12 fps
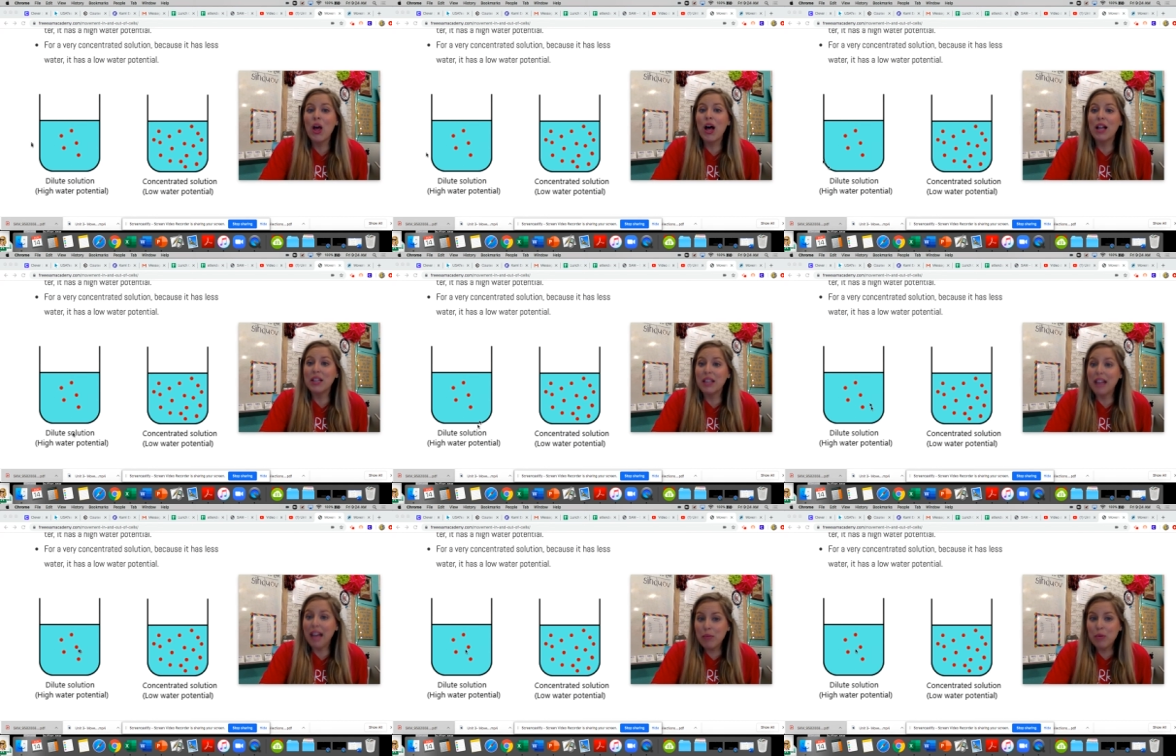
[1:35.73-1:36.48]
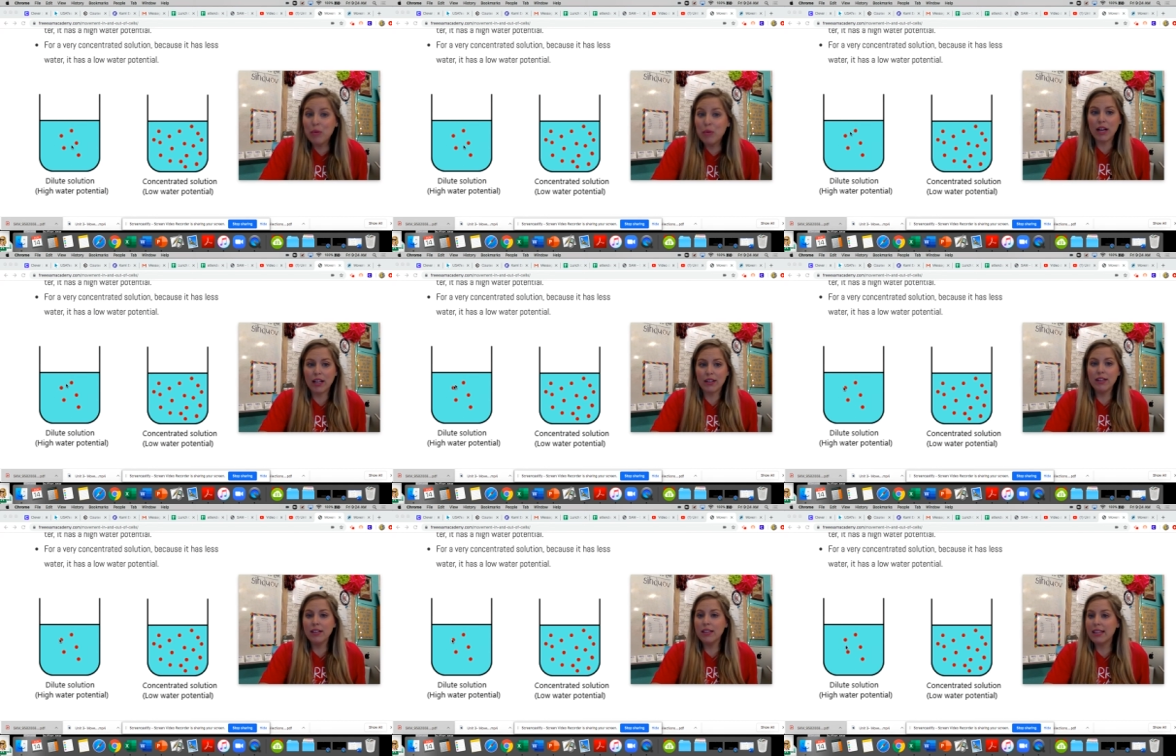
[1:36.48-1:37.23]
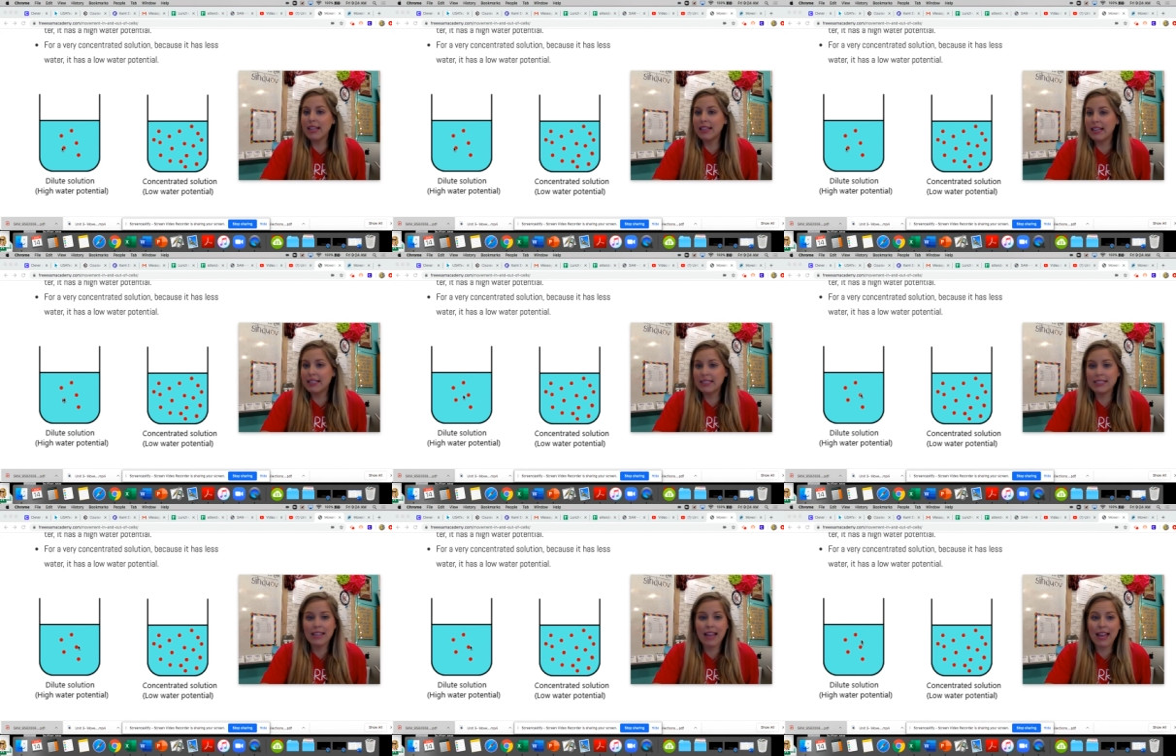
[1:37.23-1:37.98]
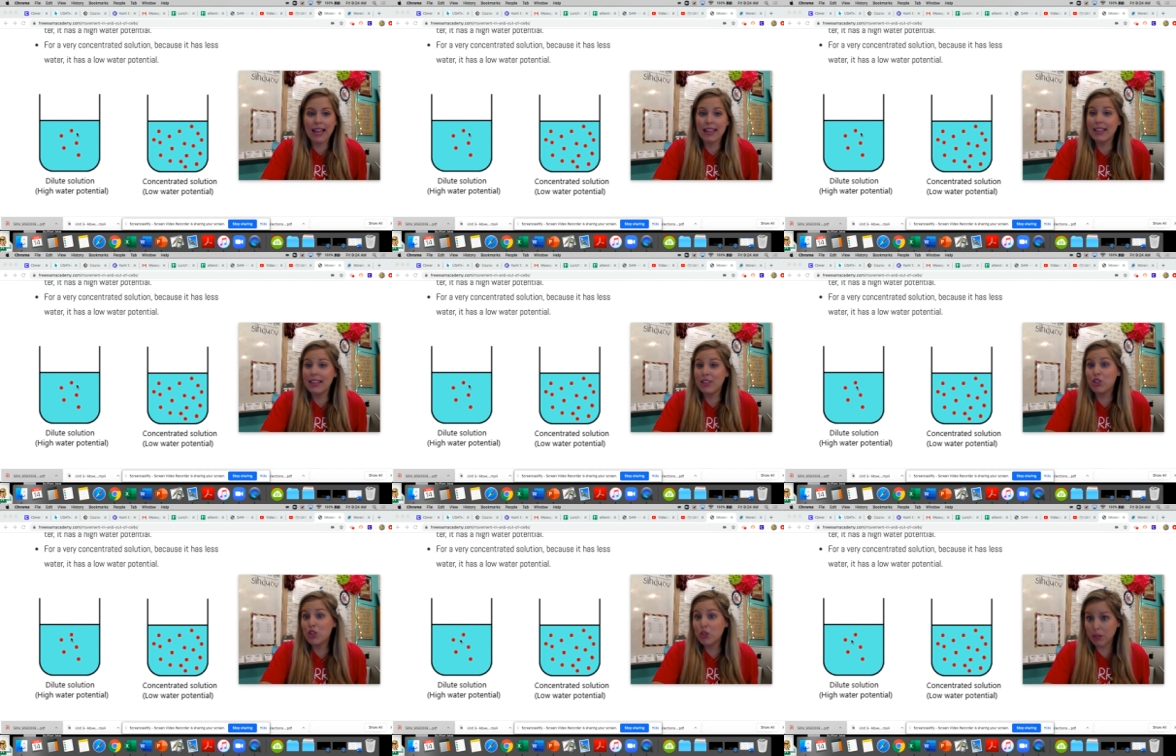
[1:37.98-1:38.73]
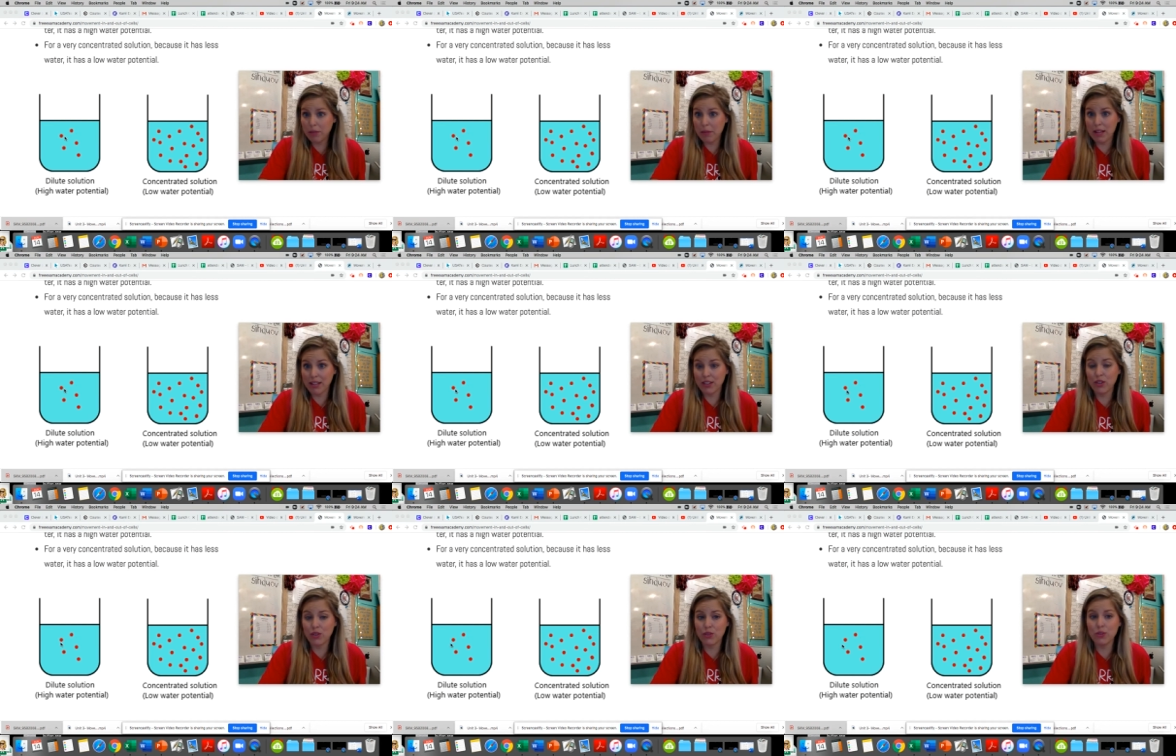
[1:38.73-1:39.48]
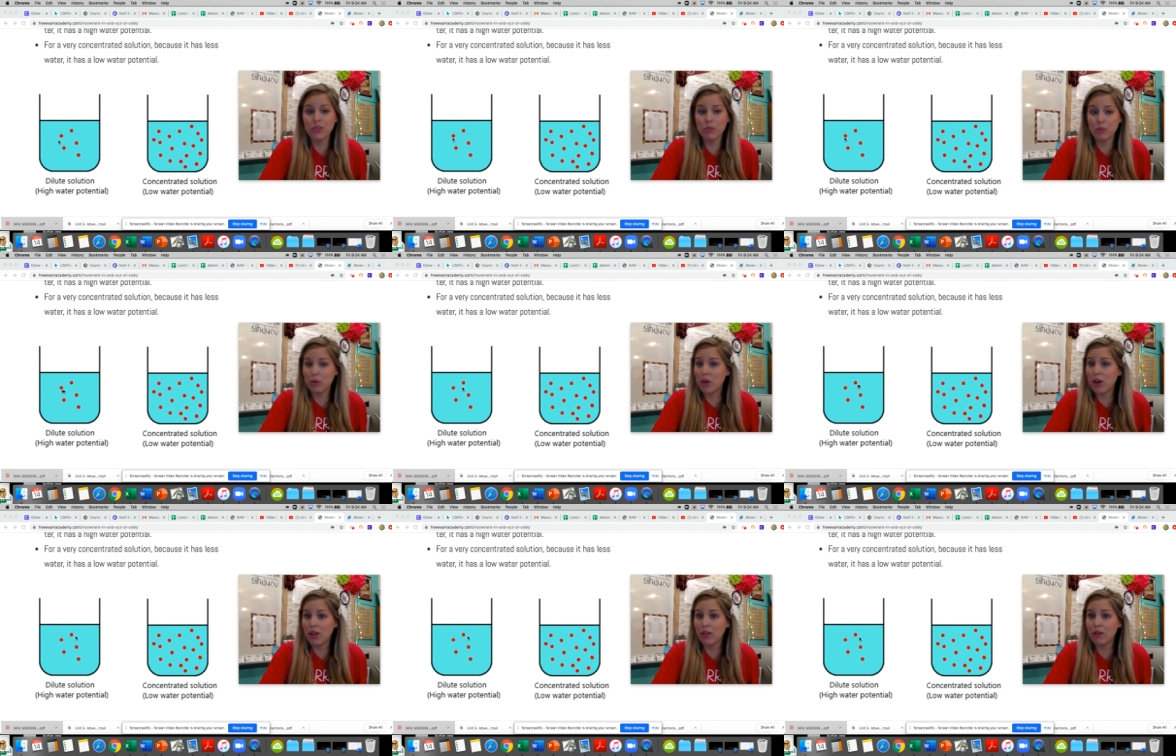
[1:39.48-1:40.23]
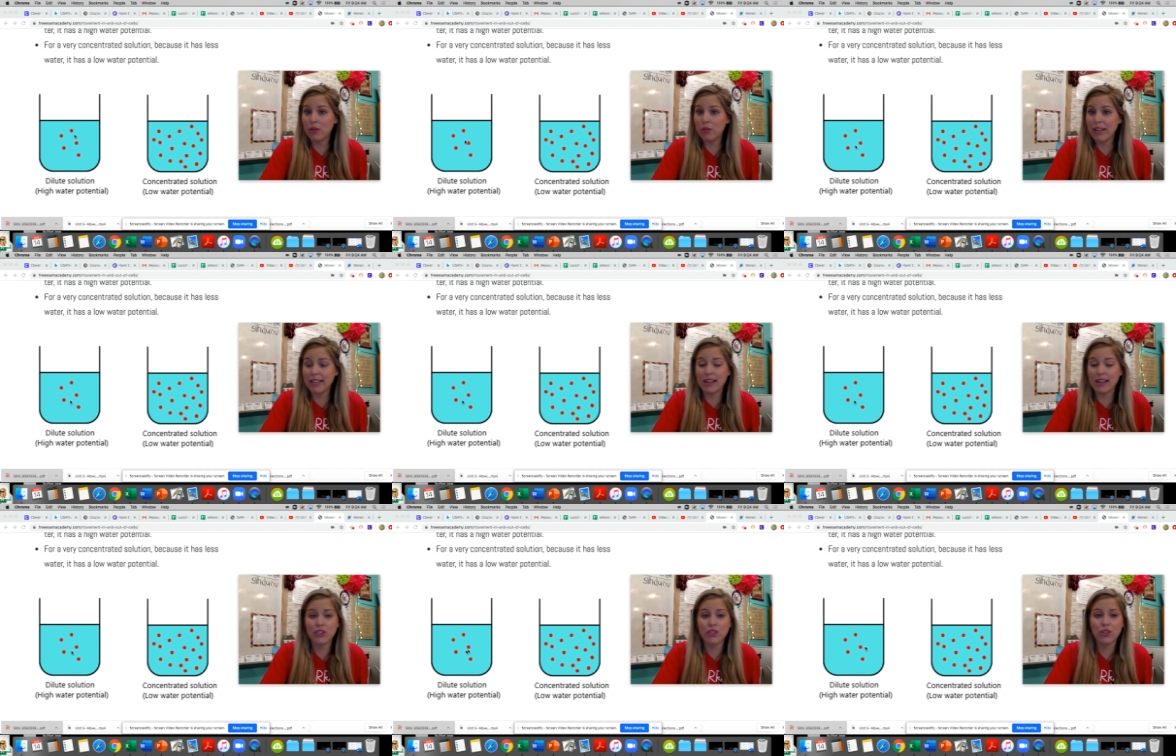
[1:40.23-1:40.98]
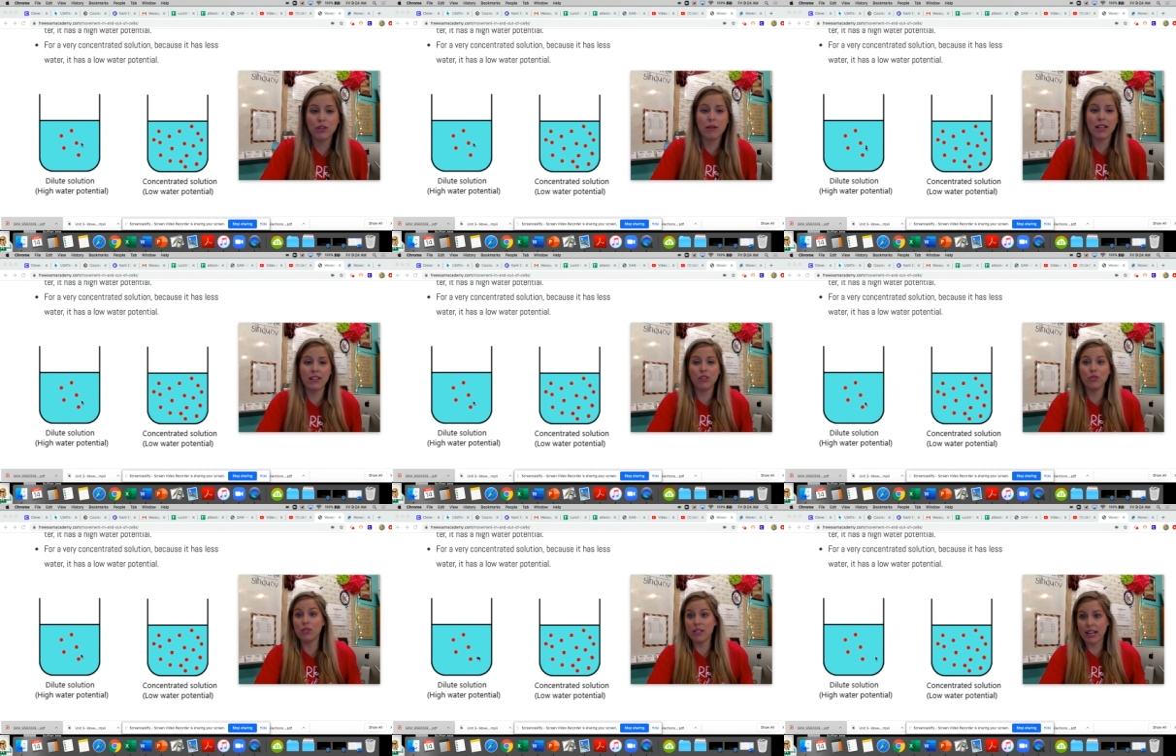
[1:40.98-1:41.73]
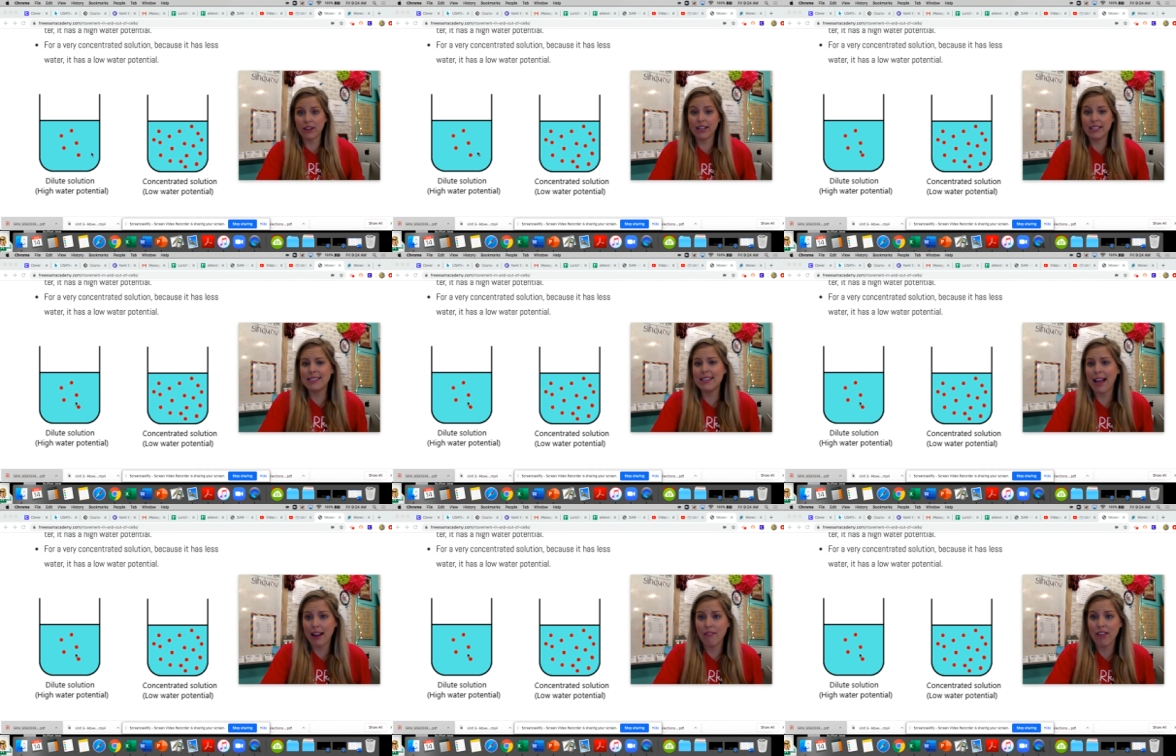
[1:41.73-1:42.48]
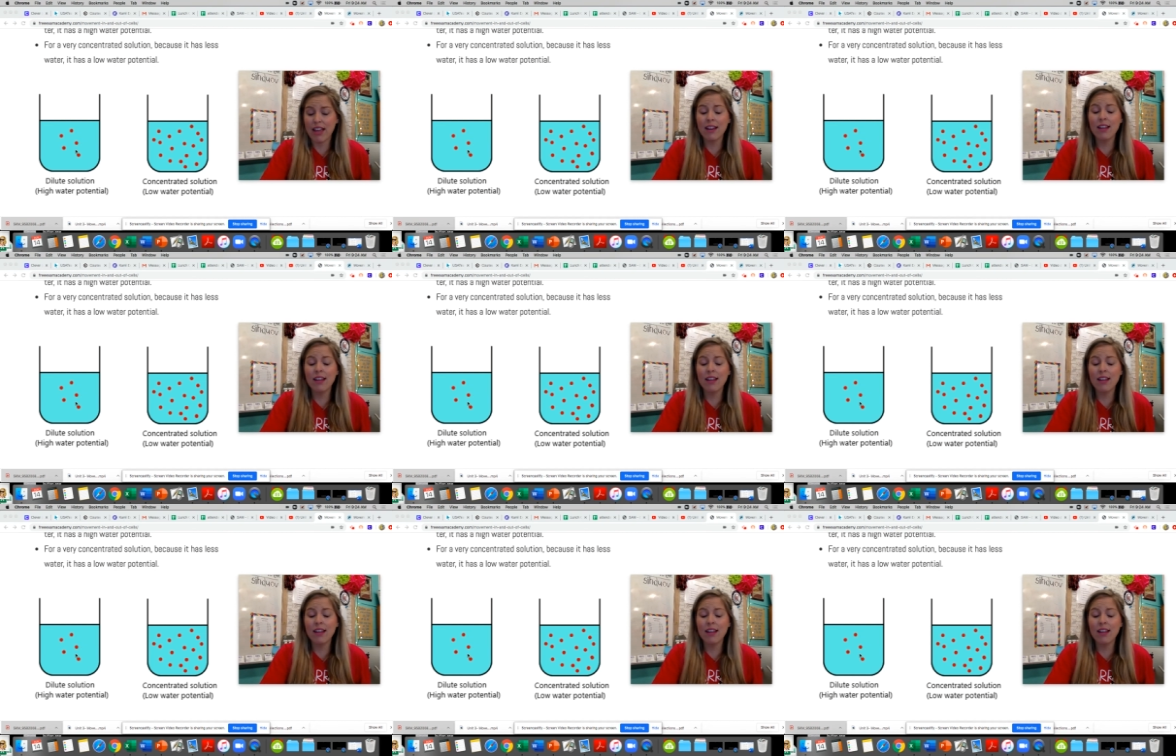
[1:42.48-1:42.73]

A lot more water than, let's say, the sugar molecules, we'll call the little red dot sugar molecules that are inside of it.